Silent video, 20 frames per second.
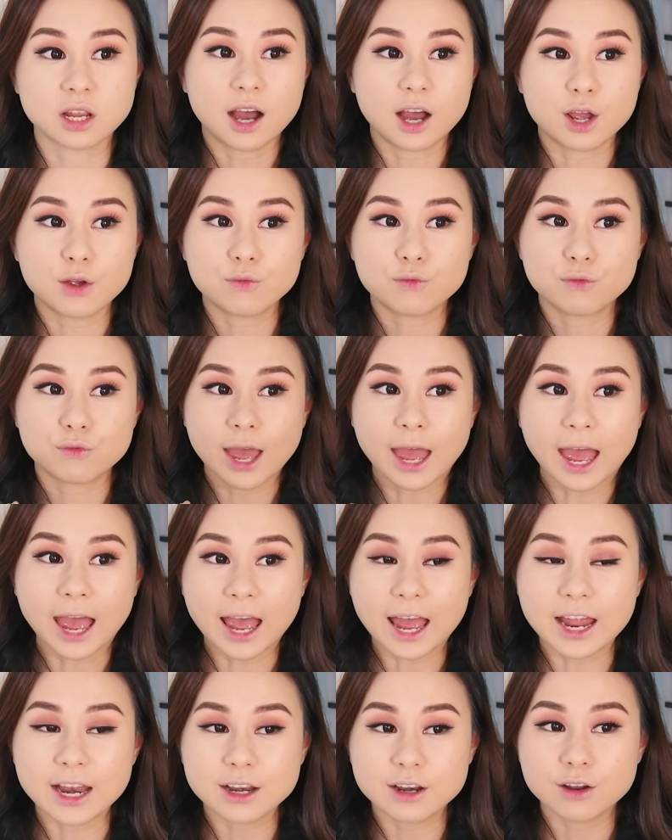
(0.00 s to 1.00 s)
I've
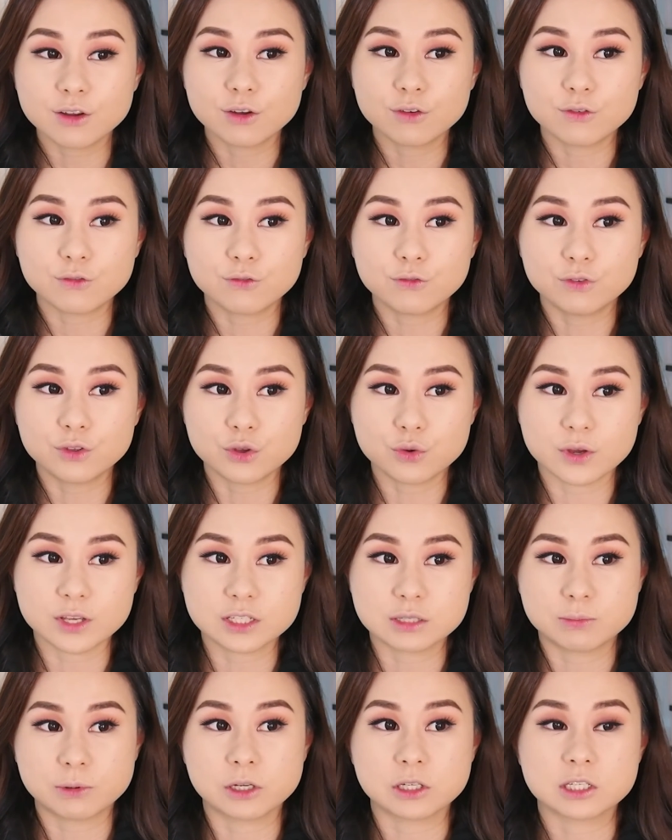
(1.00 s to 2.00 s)
had few
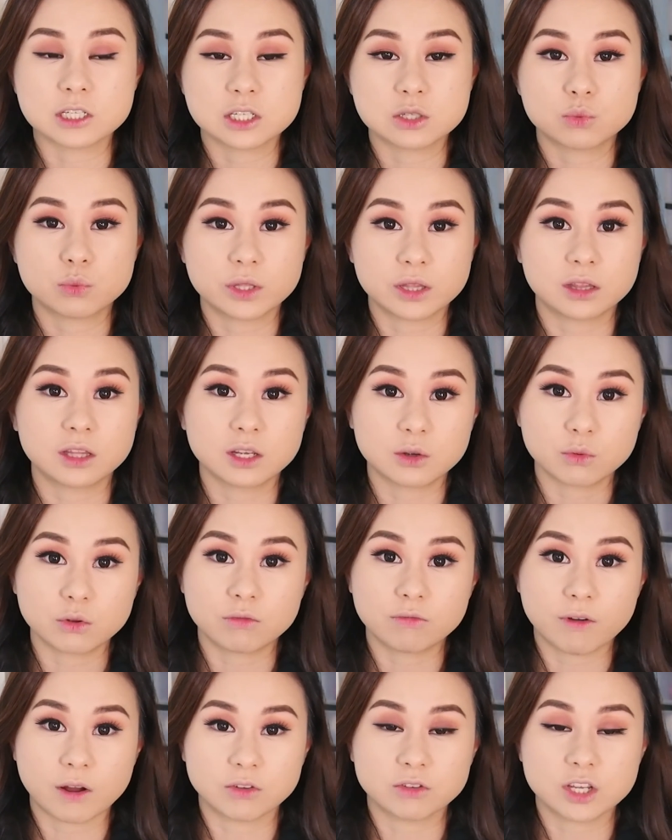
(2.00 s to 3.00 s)
experiences with liquid
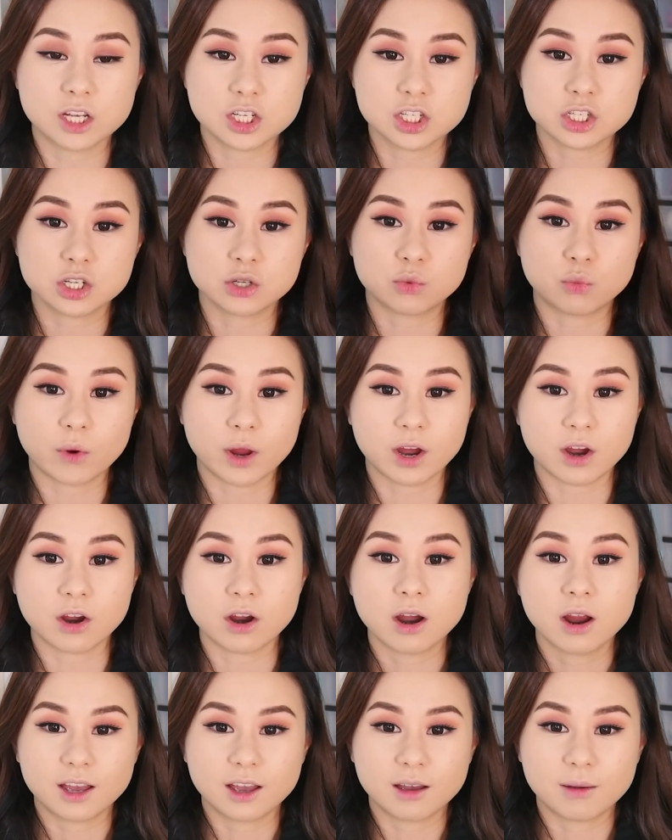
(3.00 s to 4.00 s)
foundation
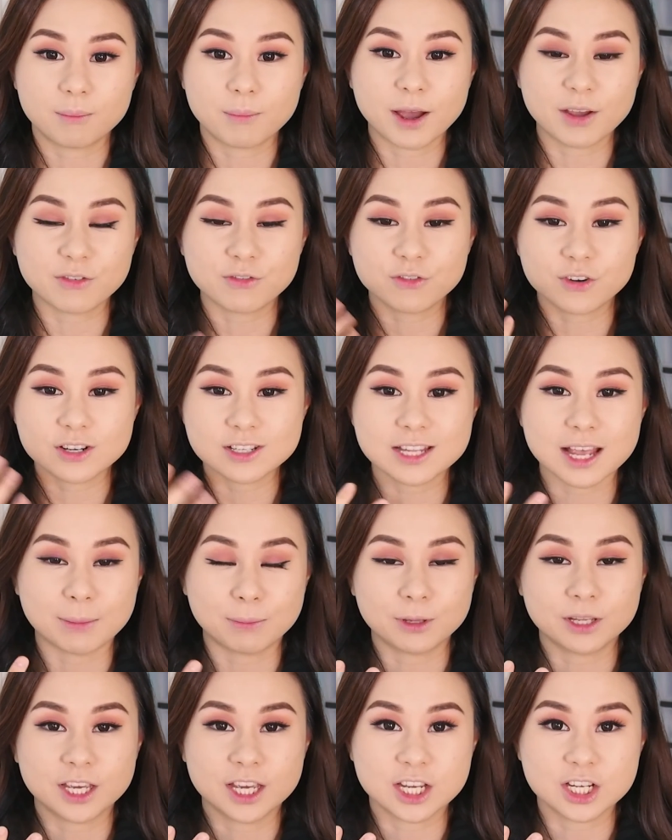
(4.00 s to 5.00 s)
where my first
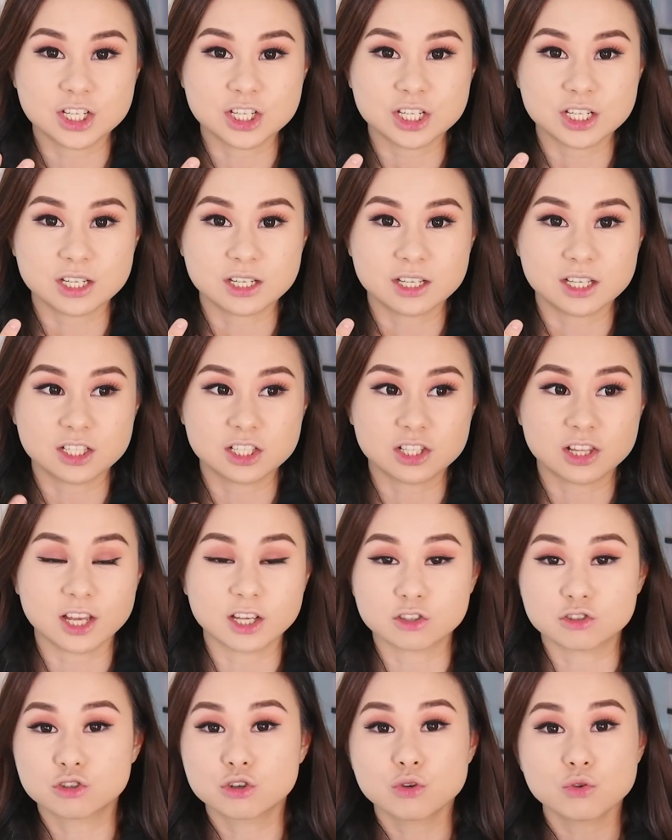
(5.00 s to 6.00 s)
application is
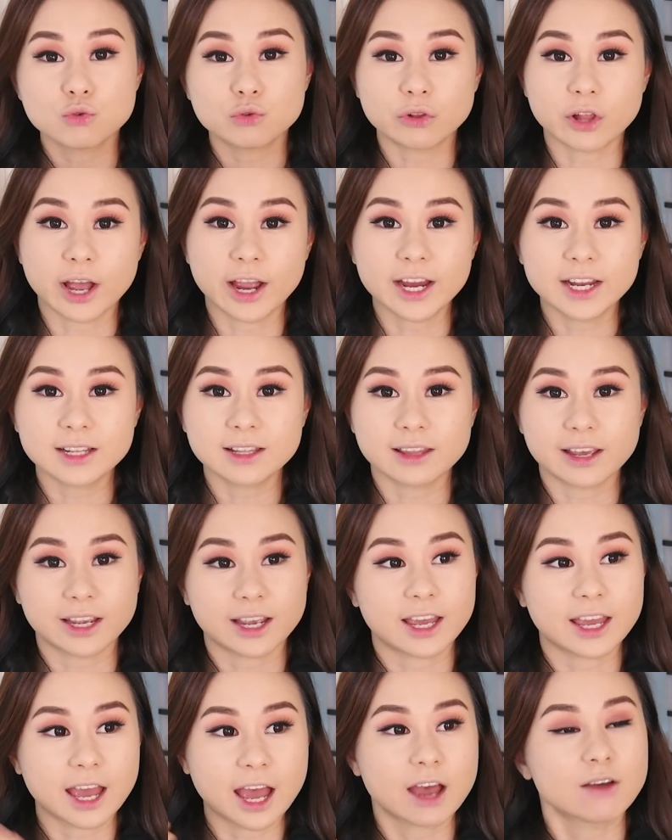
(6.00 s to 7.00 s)
like too light, like
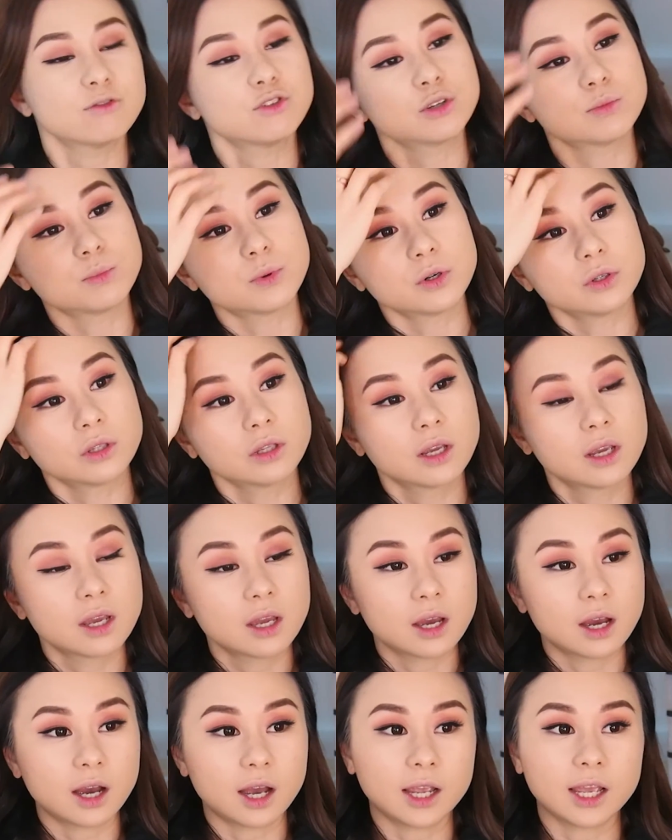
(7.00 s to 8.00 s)
I have to put
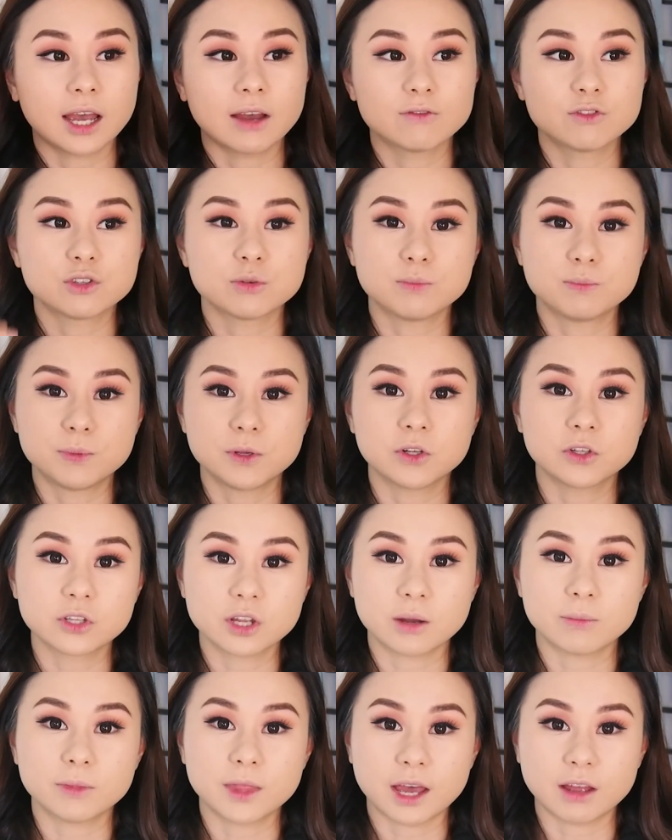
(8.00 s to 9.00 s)
I have to build
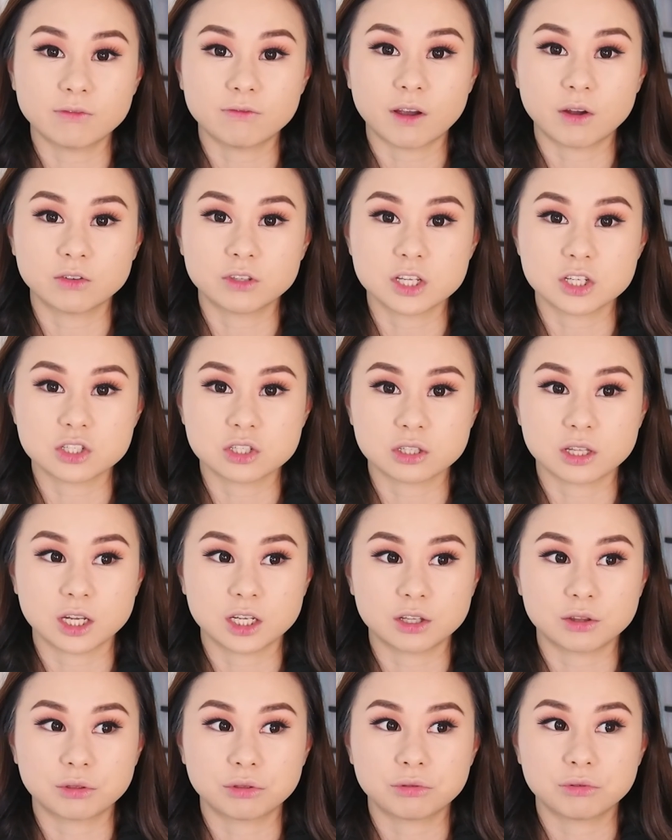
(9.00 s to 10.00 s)
up that foundation
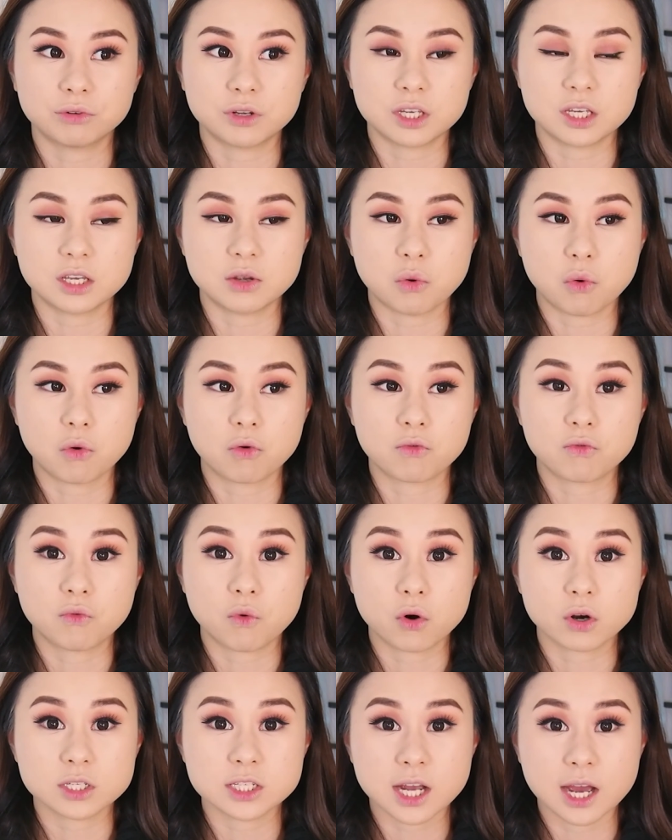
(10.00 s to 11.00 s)
like 3 or
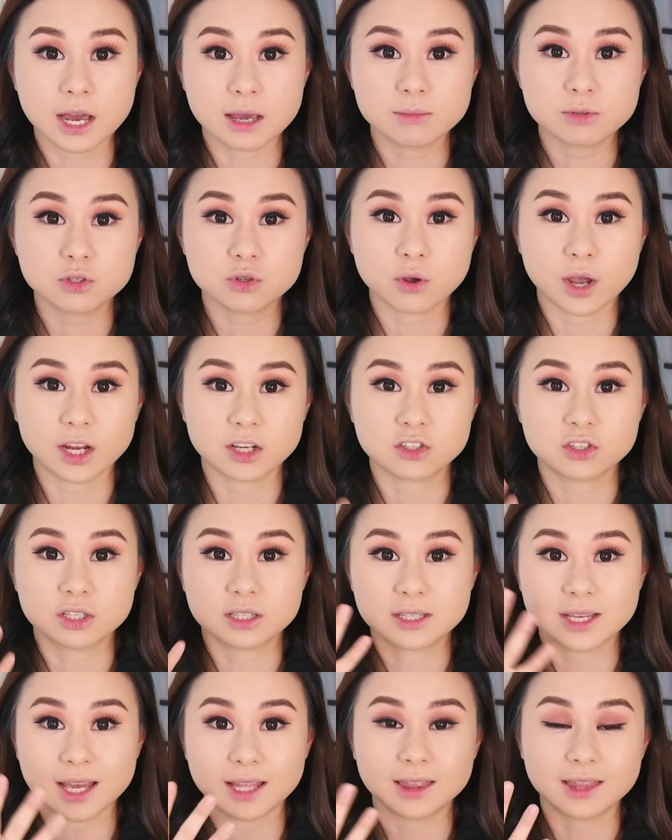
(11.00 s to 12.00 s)
4 times to actually
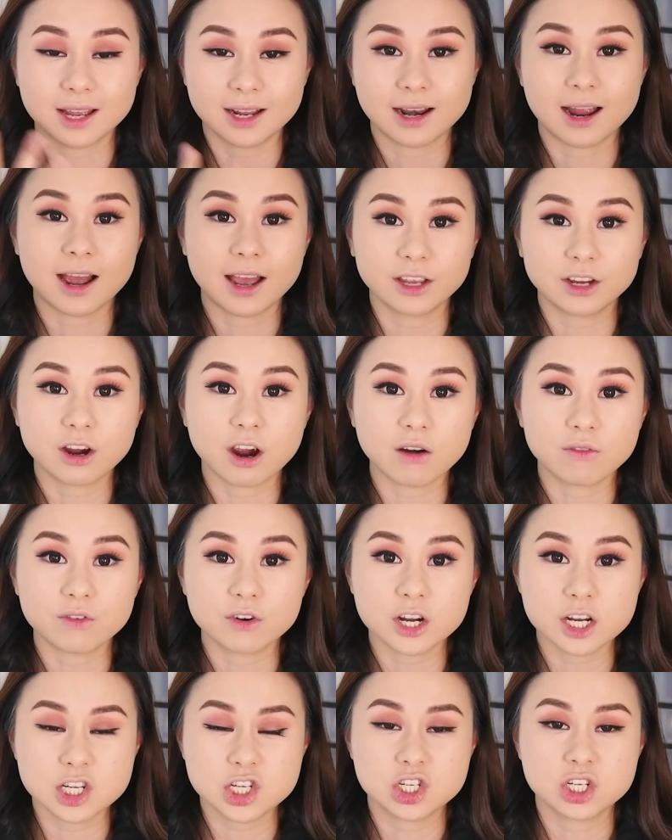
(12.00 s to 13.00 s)
get that high
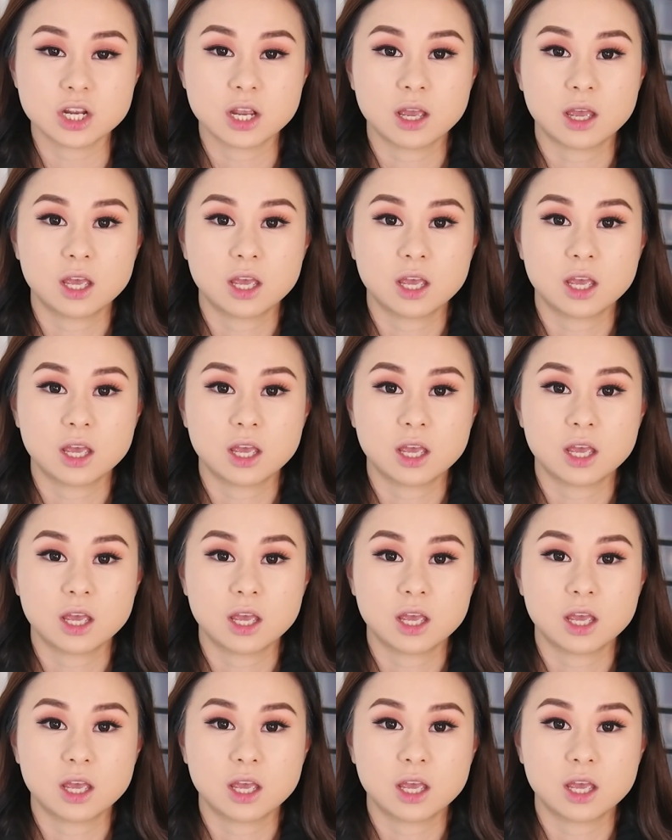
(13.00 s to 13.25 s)
coverage.